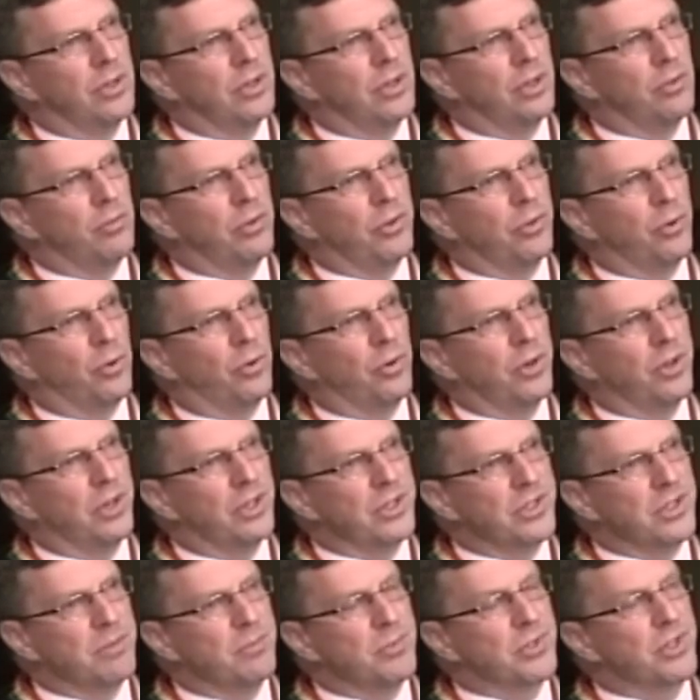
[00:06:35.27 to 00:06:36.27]
with
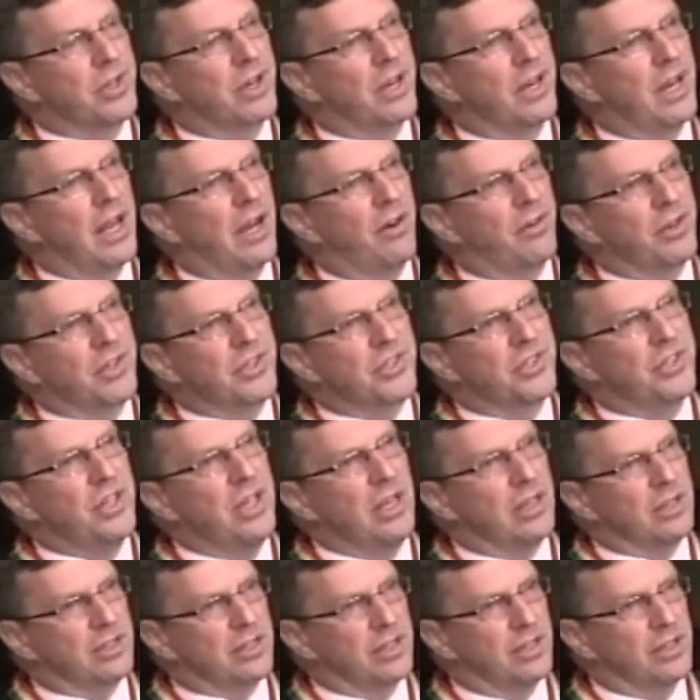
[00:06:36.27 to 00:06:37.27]
organisms that are now
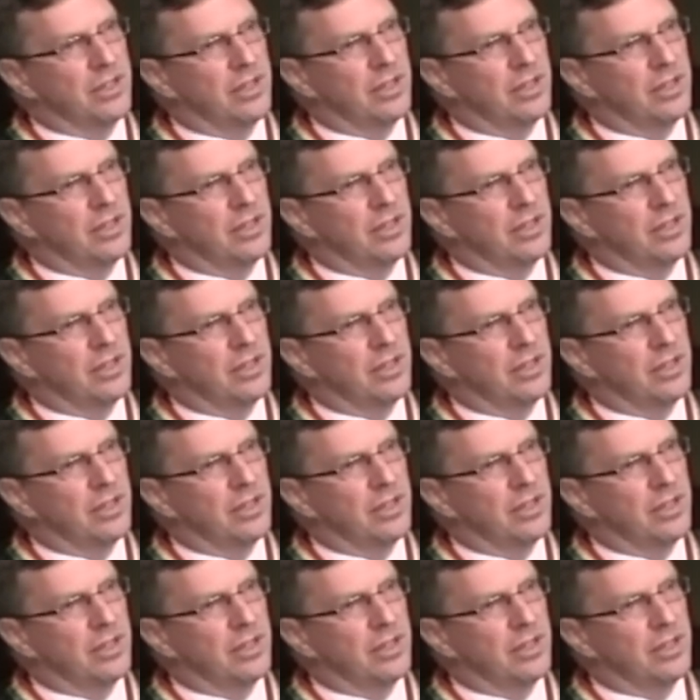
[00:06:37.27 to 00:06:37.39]
extinct.